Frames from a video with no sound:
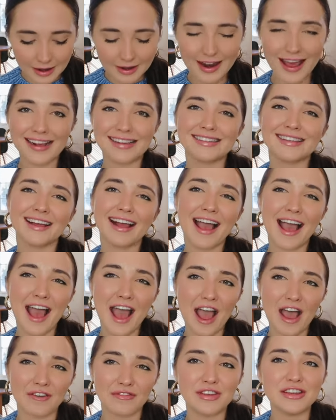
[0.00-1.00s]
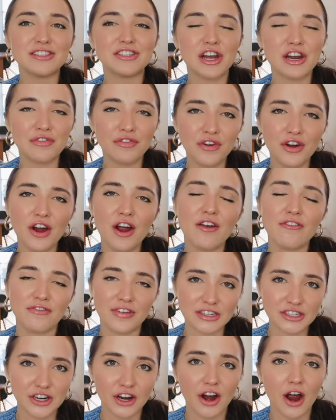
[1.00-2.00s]
Next thing I have, the Jennifer
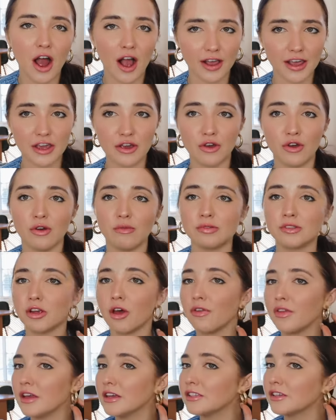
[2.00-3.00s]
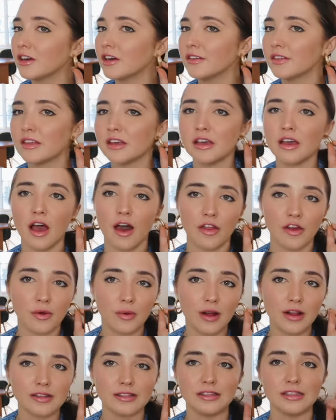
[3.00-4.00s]
Fisher Huggy Hoop. So these are the
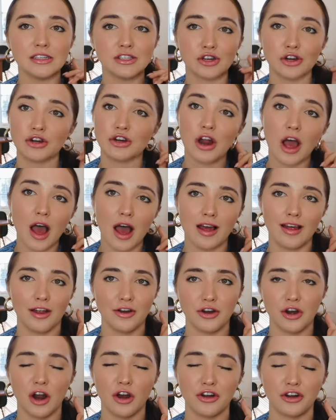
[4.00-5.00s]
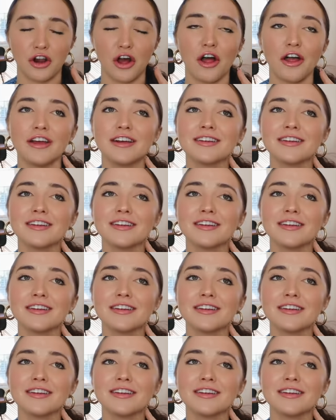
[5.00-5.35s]
other ones. These are not under $100,